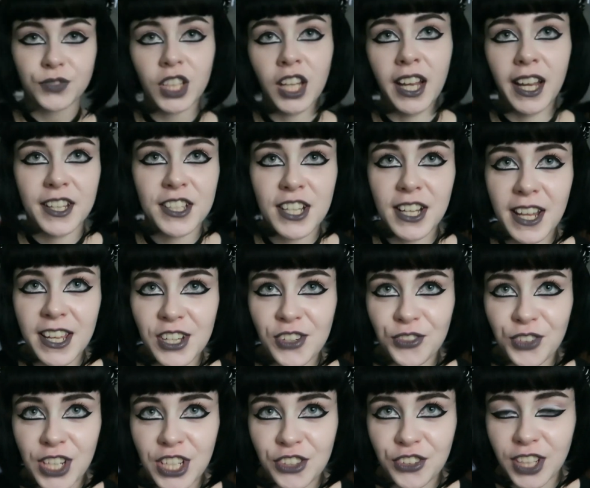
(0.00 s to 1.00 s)
I had to
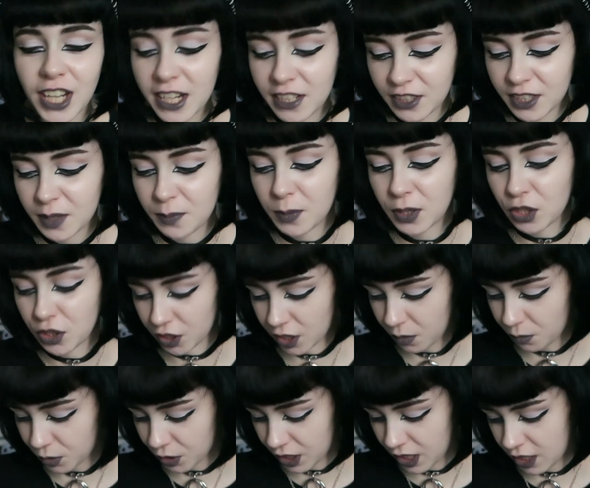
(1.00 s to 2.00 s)
like recreate this because
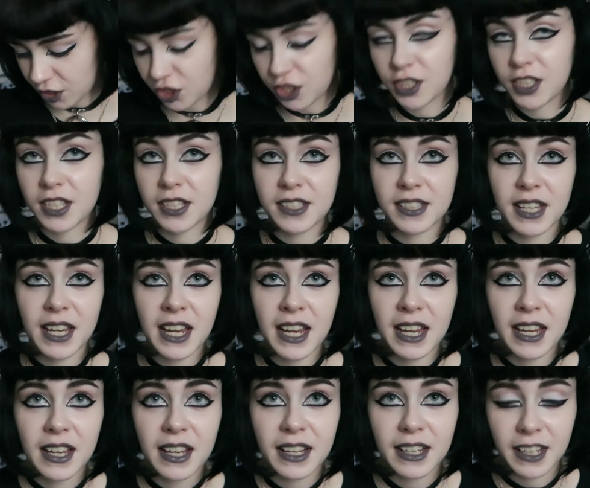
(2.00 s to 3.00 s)
I wanted you to
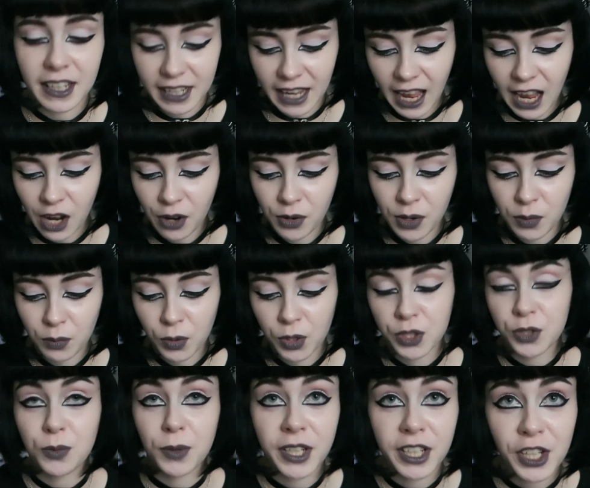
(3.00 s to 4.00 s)
see like how it
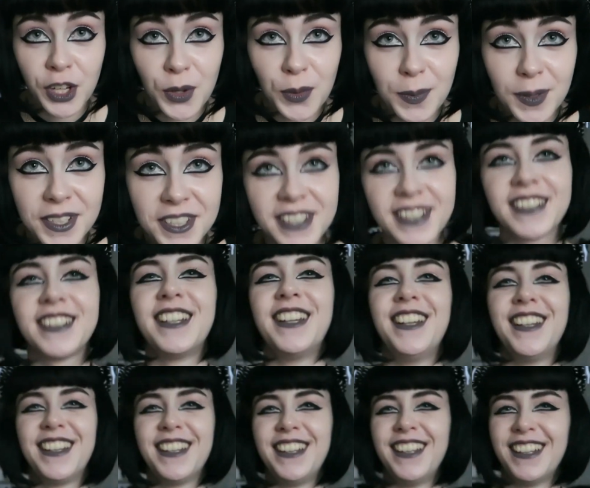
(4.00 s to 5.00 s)
was when I opened it.
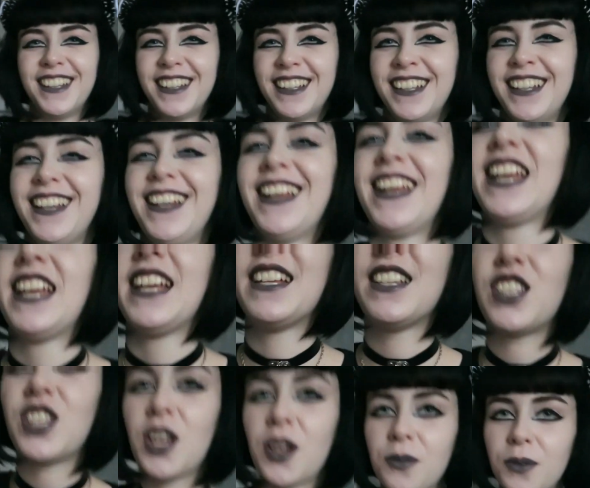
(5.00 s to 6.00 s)

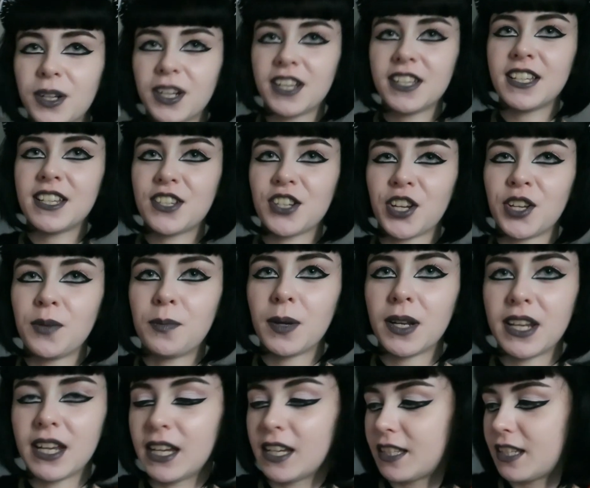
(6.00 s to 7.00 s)
So when I did
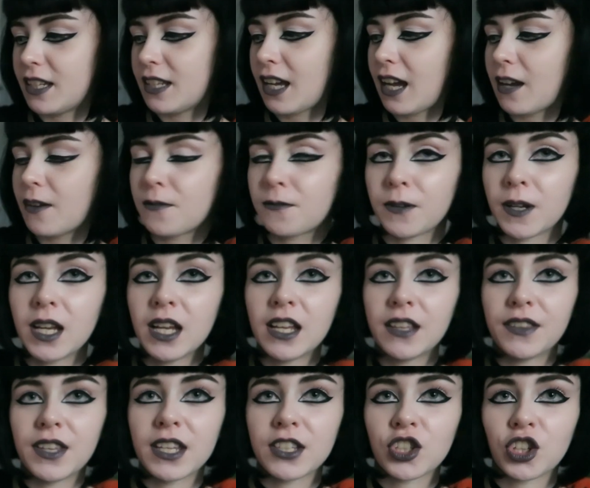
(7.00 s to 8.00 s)
open it, it did have
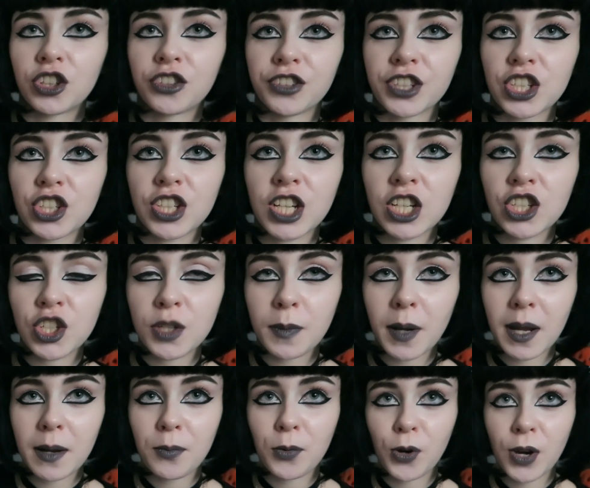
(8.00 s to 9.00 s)
this orange tissue
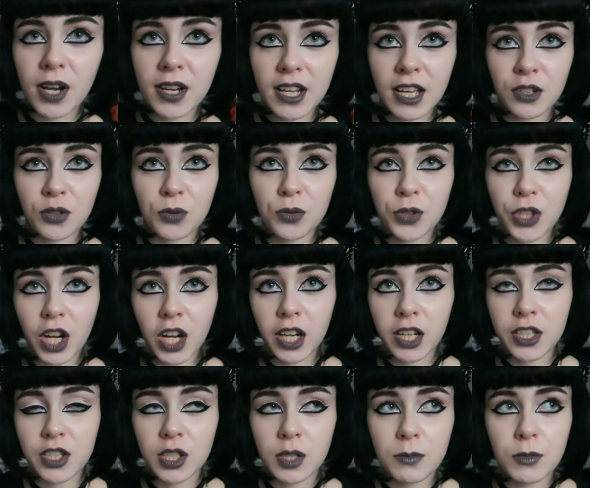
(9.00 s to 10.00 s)
paper in, and all the
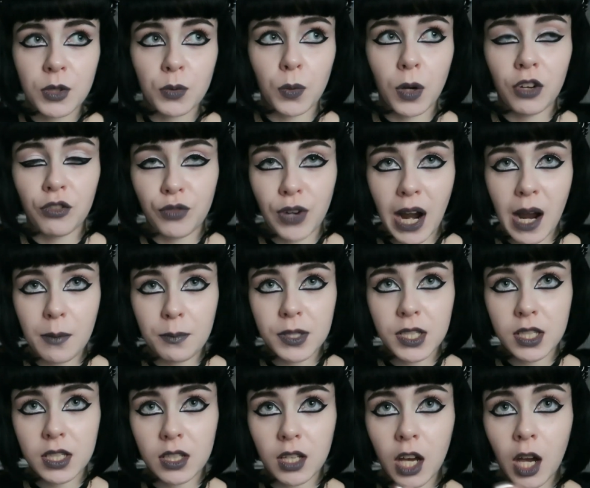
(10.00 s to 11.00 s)
items were
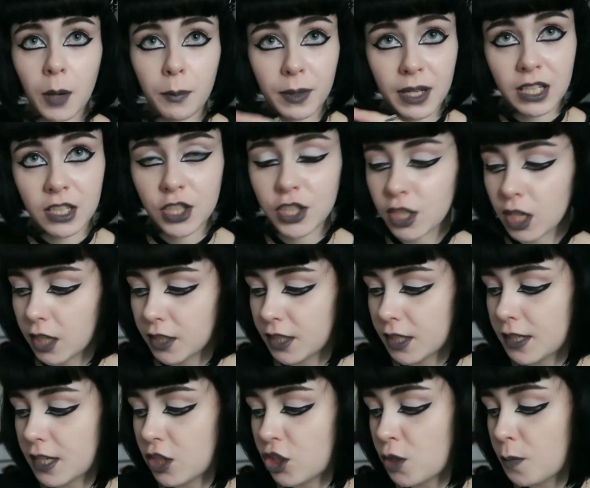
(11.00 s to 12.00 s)
wrapped up inside
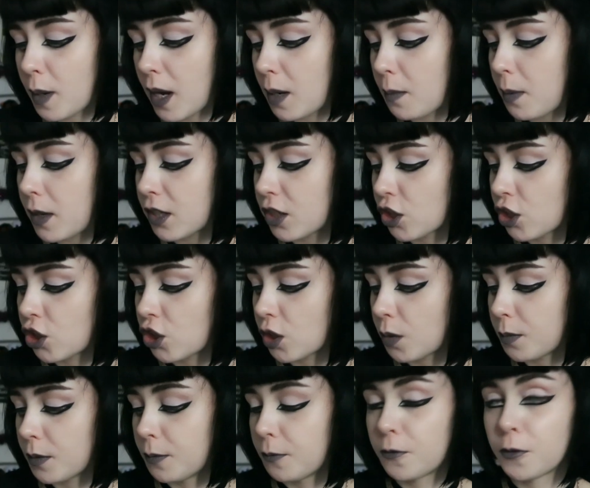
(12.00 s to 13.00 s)
the tissue paper to
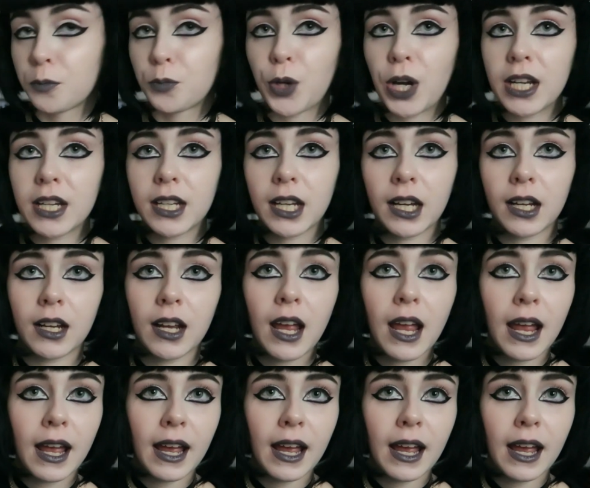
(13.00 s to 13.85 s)
stop them from breaking.